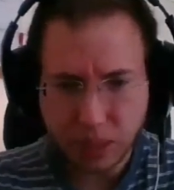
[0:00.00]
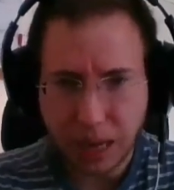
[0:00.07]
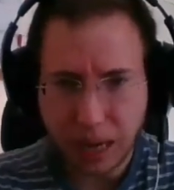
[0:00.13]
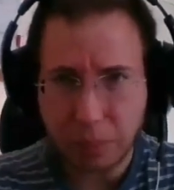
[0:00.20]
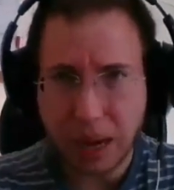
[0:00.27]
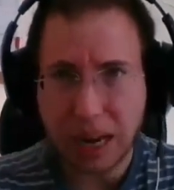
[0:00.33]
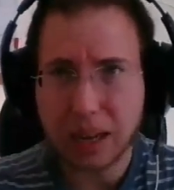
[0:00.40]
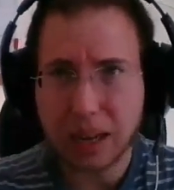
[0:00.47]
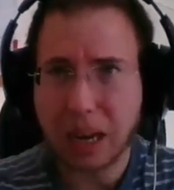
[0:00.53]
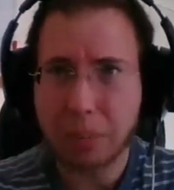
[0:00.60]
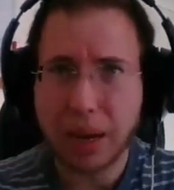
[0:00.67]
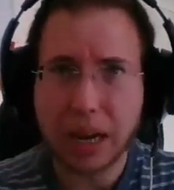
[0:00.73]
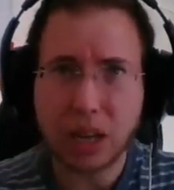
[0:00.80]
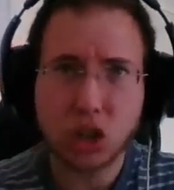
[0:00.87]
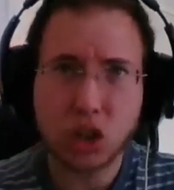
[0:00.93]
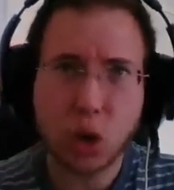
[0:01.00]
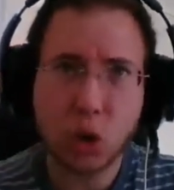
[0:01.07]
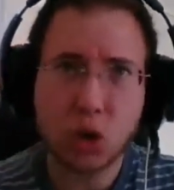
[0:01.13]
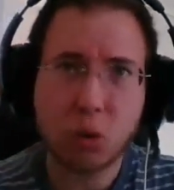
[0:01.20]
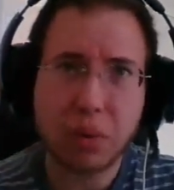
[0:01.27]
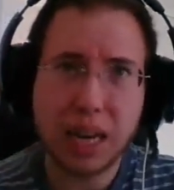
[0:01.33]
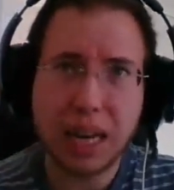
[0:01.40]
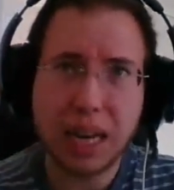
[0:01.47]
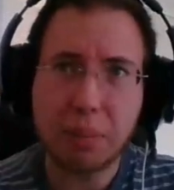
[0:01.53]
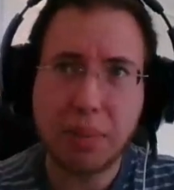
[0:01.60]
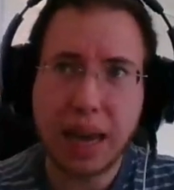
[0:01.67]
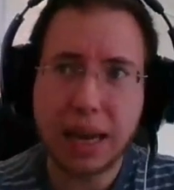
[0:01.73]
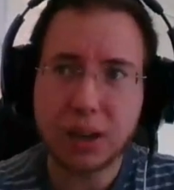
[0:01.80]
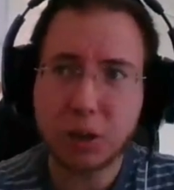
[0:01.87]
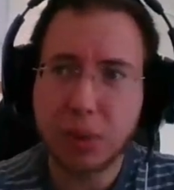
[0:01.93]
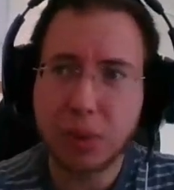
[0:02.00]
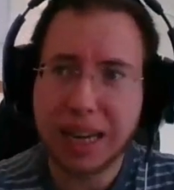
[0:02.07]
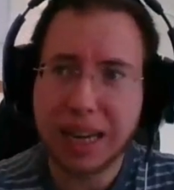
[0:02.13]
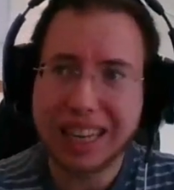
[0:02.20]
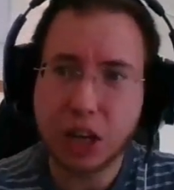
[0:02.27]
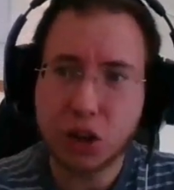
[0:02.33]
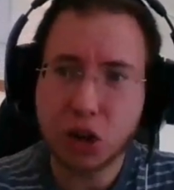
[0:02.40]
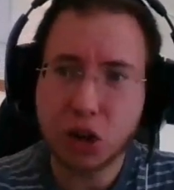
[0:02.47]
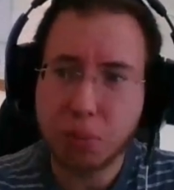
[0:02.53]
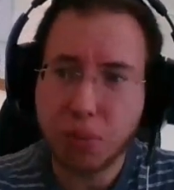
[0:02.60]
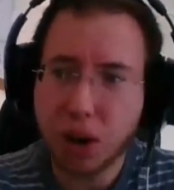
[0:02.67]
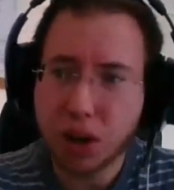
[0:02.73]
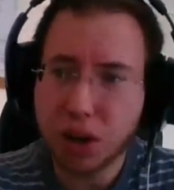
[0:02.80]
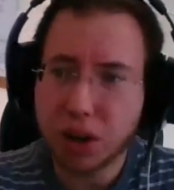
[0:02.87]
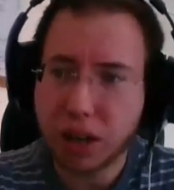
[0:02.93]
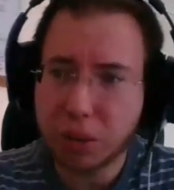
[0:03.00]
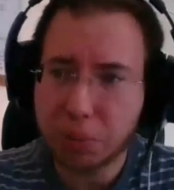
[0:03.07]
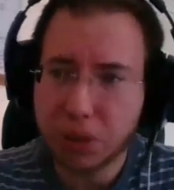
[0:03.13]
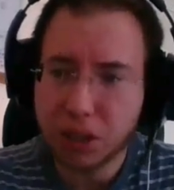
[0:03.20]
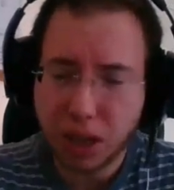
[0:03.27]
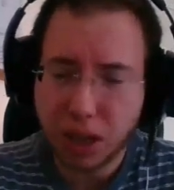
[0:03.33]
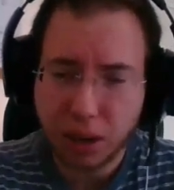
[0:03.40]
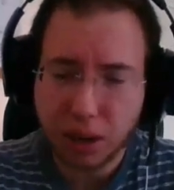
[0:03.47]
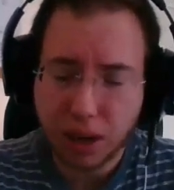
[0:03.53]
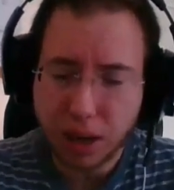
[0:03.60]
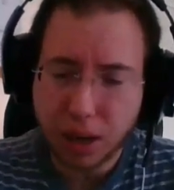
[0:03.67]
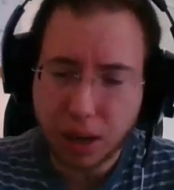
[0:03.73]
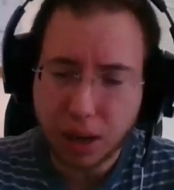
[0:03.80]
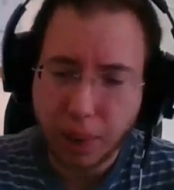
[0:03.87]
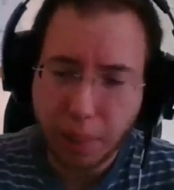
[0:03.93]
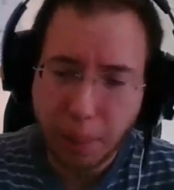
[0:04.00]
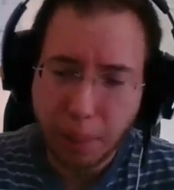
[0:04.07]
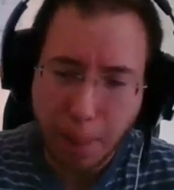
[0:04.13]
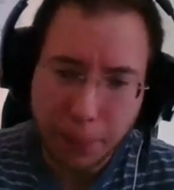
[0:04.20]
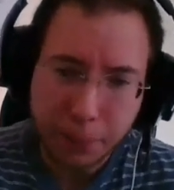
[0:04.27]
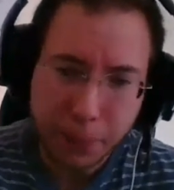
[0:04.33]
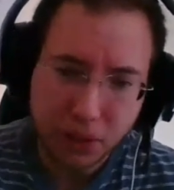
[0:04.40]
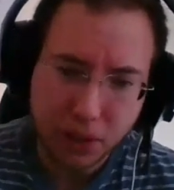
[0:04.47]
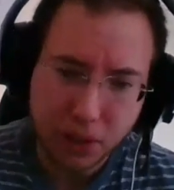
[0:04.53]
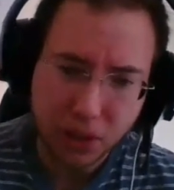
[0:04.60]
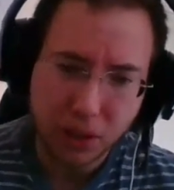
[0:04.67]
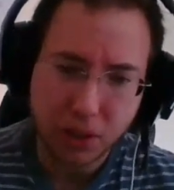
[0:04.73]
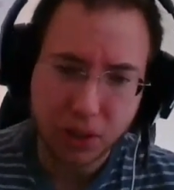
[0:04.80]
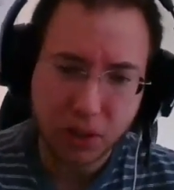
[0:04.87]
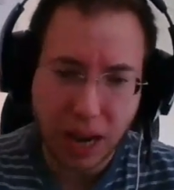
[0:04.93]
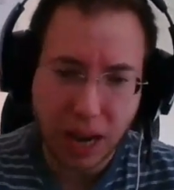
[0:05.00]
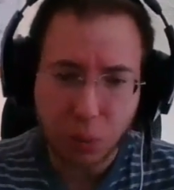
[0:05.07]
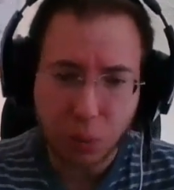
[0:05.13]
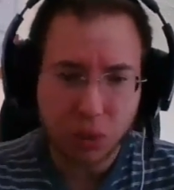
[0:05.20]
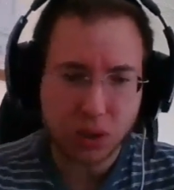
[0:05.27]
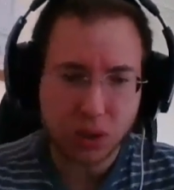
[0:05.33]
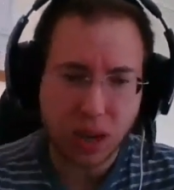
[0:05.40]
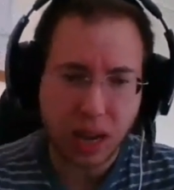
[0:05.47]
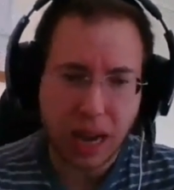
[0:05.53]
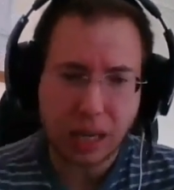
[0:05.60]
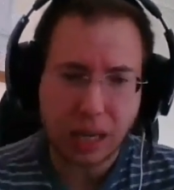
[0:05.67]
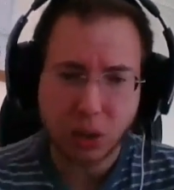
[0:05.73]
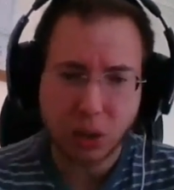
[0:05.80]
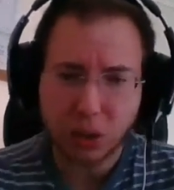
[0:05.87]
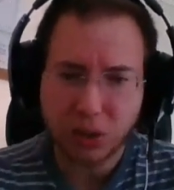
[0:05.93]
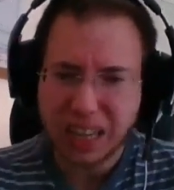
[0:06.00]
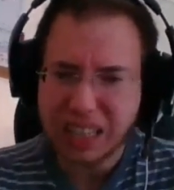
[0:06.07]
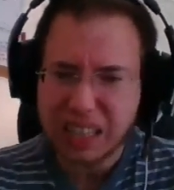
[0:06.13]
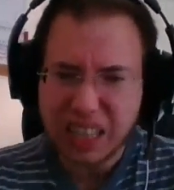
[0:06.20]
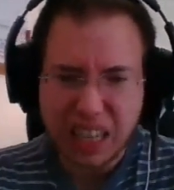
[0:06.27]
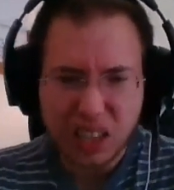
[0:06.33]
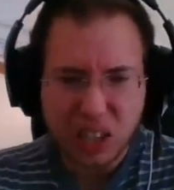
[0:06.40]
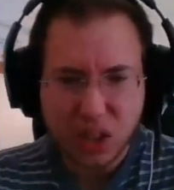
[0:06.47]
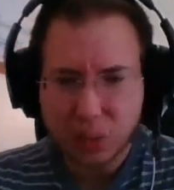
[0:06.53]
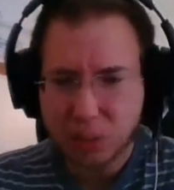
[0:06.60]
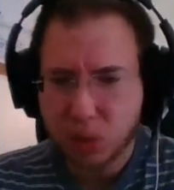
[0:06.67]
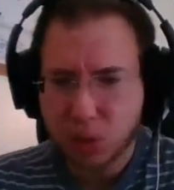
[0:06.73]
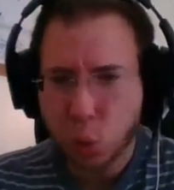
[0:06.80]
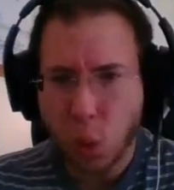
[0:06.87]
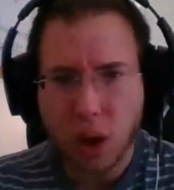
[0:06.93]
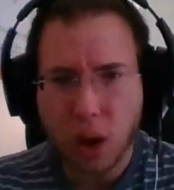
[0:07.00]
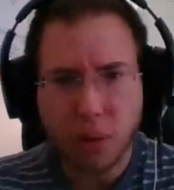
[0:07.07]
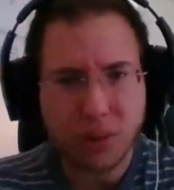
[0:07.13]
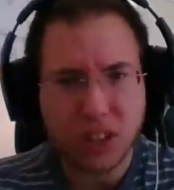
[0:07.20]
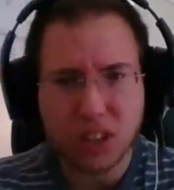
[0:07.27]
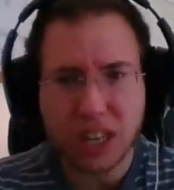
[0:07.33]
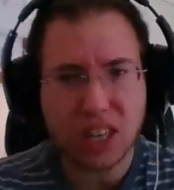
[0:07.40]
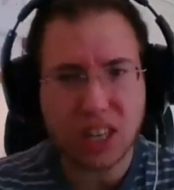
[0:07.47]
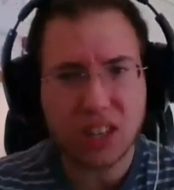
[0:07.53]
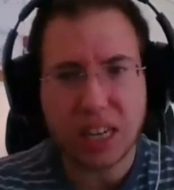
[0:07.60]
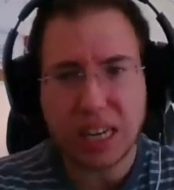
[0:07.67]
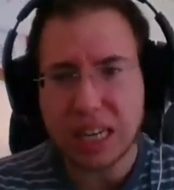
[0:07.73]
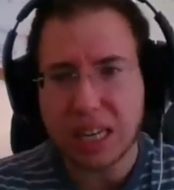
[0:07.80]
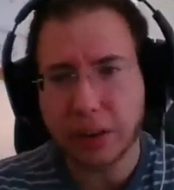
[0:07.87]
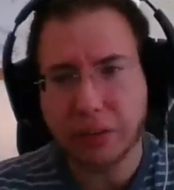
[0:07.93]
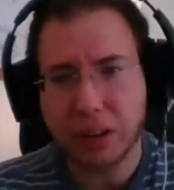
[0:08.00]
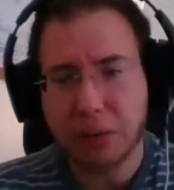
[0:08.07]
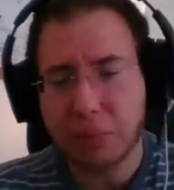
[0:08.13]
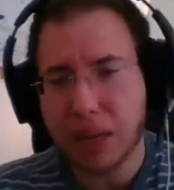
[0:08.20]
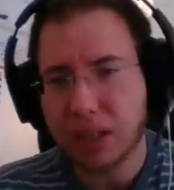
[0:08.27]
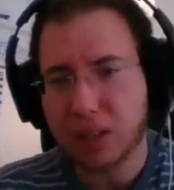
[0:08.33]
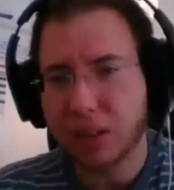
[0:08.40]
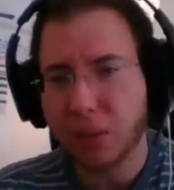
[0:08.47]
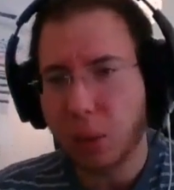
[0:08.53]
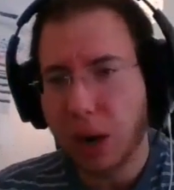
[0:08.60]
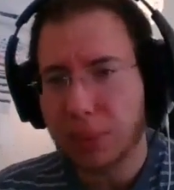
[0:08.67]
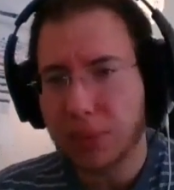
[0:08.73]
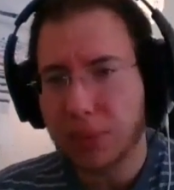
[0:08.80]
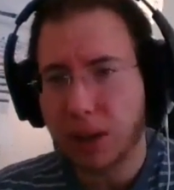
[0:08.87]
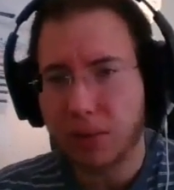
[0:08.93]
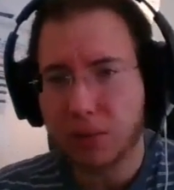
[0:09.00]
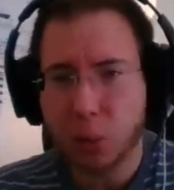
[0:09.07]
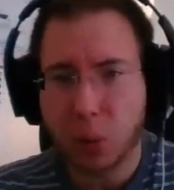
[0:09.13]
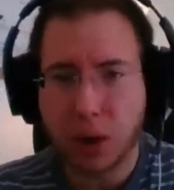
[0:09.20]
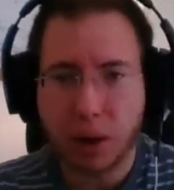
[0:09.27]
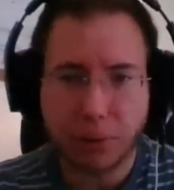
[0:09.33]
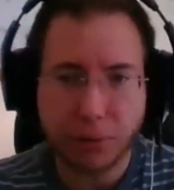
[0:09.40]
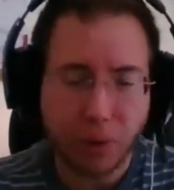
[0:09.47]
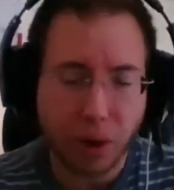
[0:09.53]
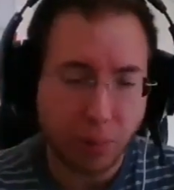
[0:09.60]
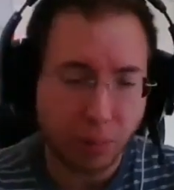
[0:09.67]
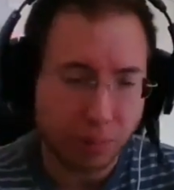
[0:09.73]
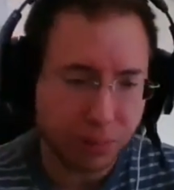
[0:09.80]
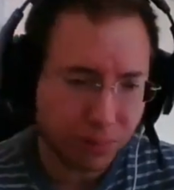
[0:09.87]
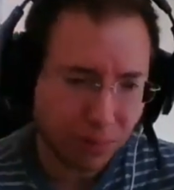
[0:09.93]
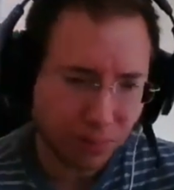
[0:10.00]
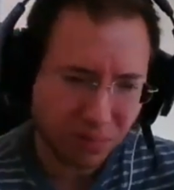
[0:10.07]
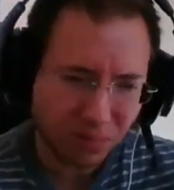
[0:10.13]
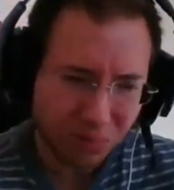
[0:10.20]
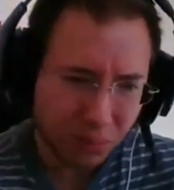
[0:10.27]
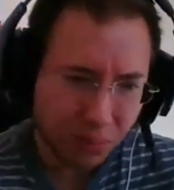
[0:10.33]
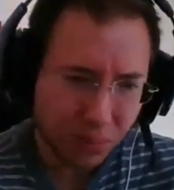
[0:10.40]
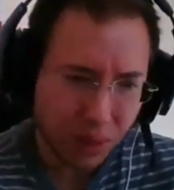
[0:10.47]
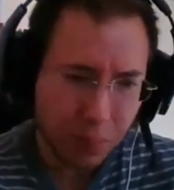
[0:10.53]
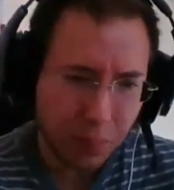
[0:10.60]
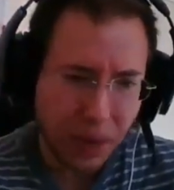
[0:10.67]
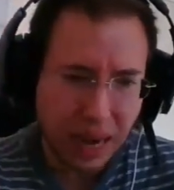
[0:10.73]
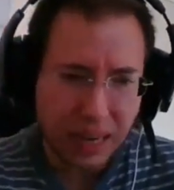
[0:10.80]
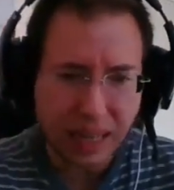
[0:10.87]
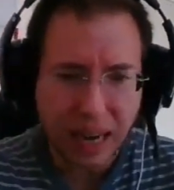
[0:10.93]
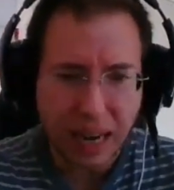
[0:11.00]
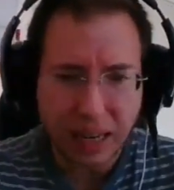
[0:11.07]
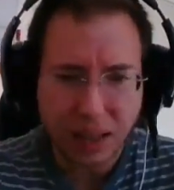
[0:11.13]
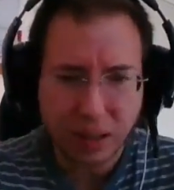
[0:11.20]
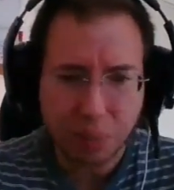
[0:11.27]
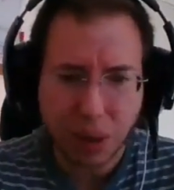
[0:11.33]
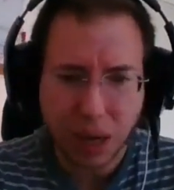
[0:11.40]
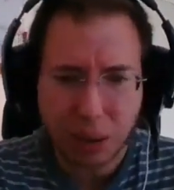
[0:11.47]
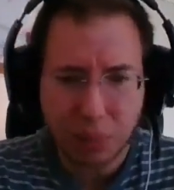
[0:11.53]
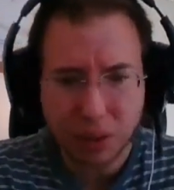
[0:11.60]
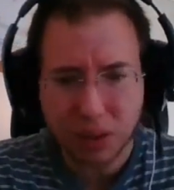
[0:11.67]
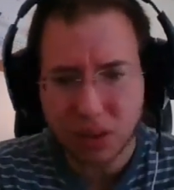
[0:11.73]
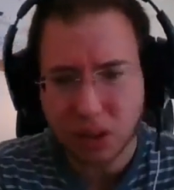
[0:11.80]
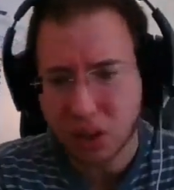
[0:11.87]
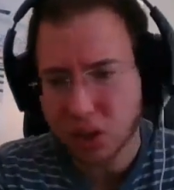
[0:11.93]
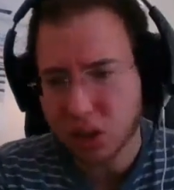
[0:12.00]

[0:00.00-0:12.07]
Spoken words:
In my social media management and digital marketing positions, I learned at least 12 to 16 different pieces of web software, from podcast publishing